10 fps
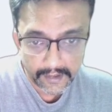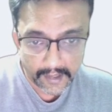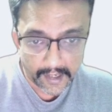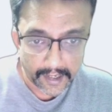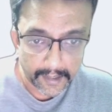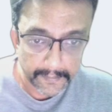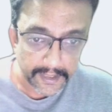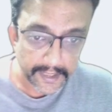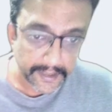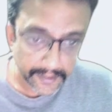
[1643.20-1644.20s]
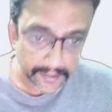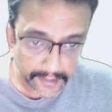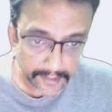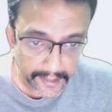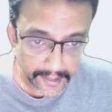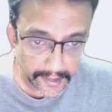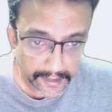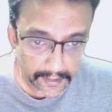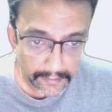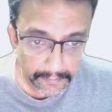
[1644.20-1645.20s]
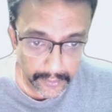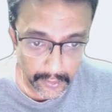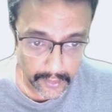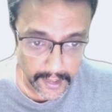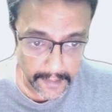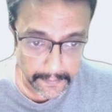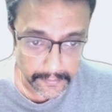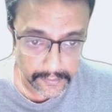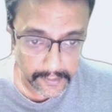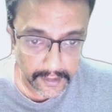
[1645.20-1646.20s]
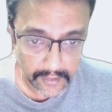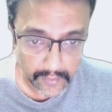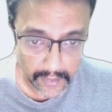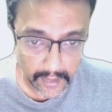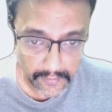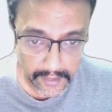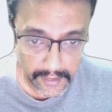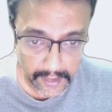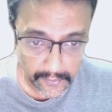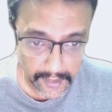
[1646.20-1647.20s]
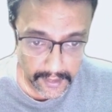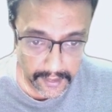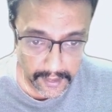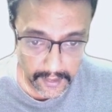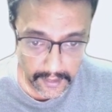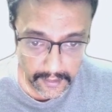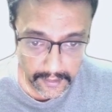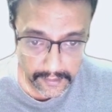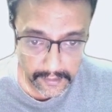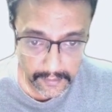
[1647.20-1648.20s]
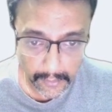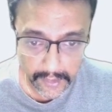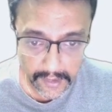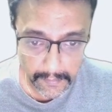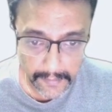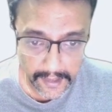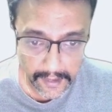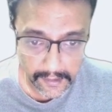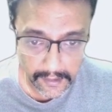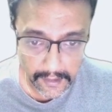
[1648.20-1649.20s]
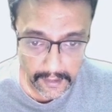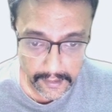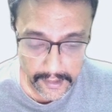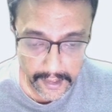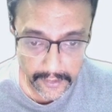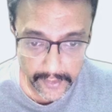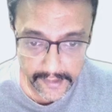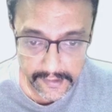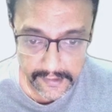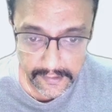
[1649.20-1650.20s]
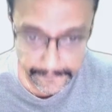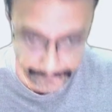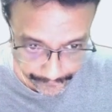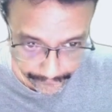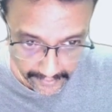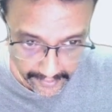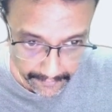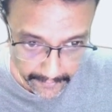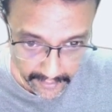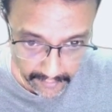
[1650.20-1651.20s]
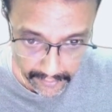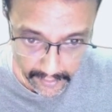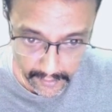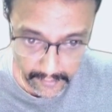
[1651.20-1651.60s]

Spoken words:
Armatech Tactical Prototype, that is what we require, and both the Battle Chirotex can be converted